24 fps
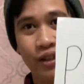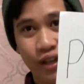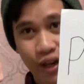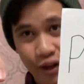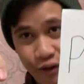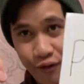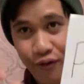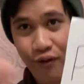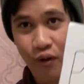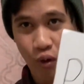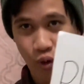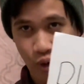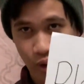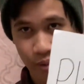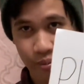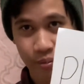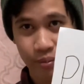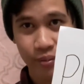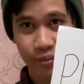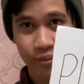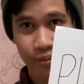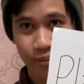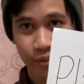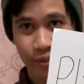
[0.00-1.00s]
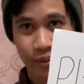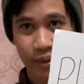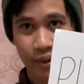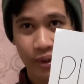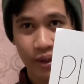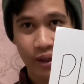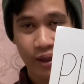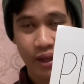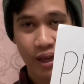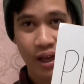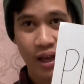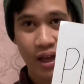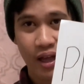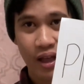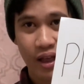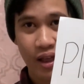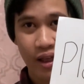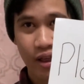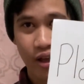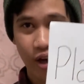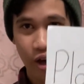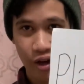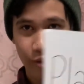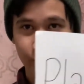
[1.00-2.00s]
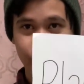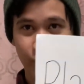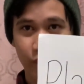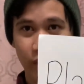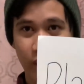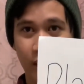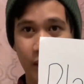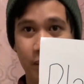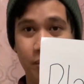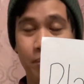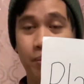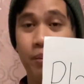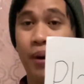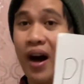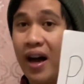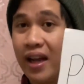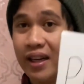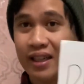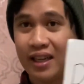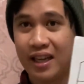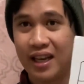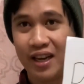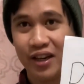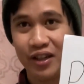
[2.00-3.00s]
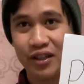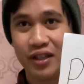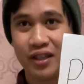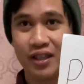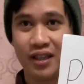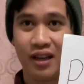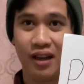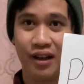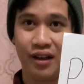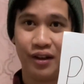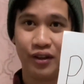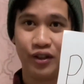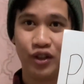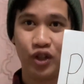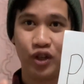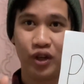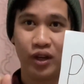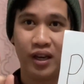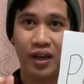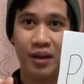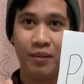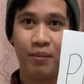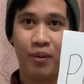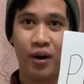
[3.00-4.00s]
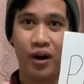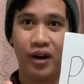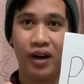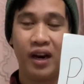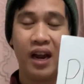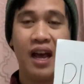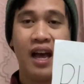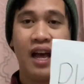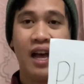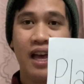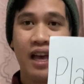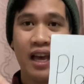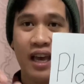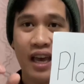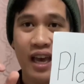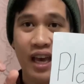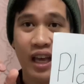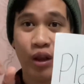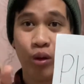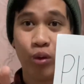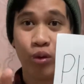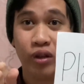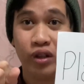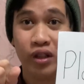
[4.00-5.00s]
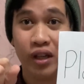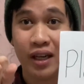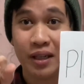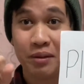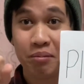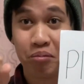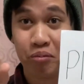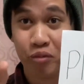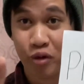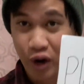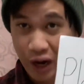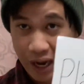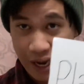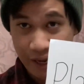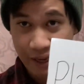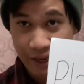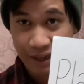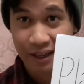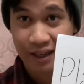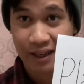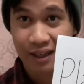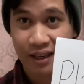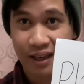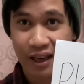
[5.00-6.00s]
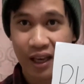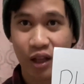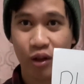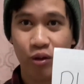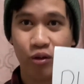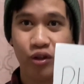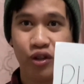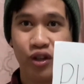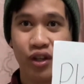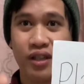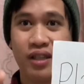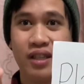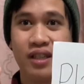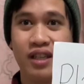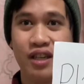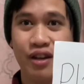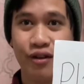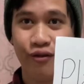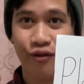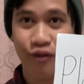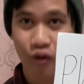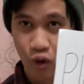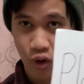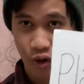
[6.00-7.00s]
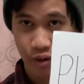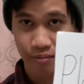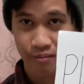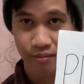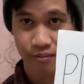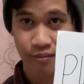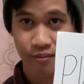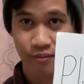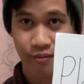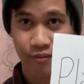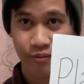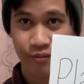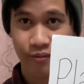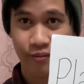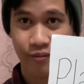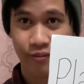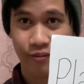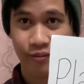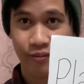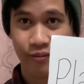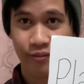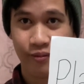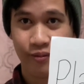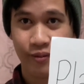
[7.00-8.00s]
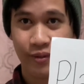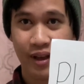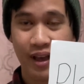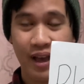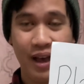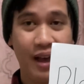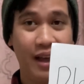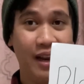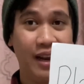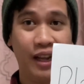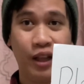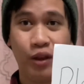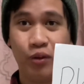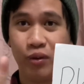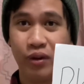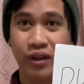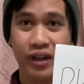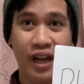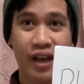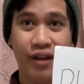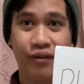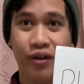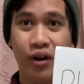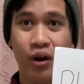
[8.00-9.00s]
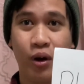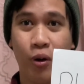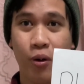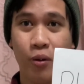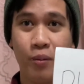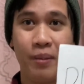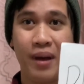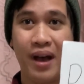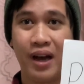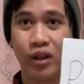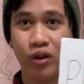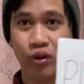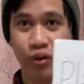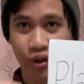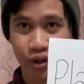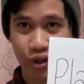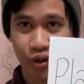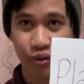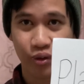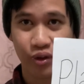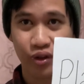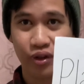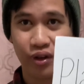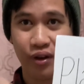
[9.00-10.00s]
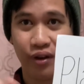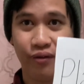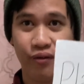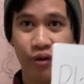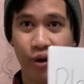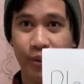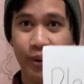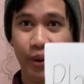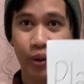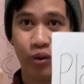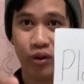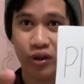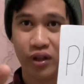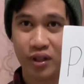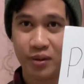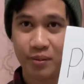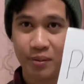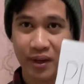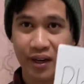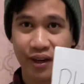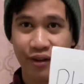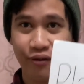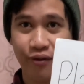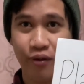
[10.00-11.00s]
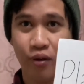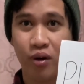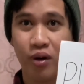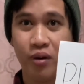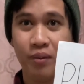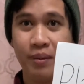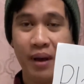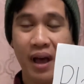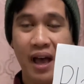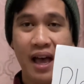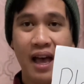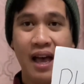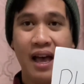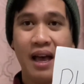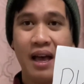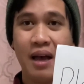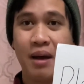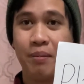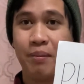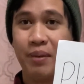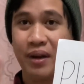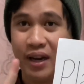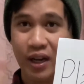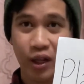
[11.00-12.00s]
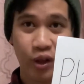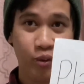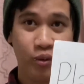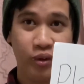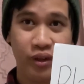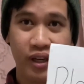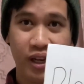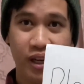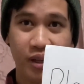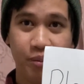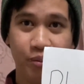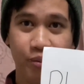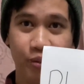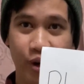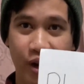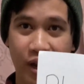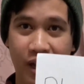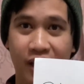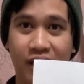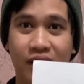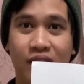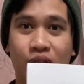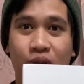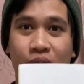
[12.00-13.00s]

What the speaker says: deform the object. But here's the tricky part. It will not break. It will just deform. And it will never go back to its original form. It will just be deformed, but it will not break. So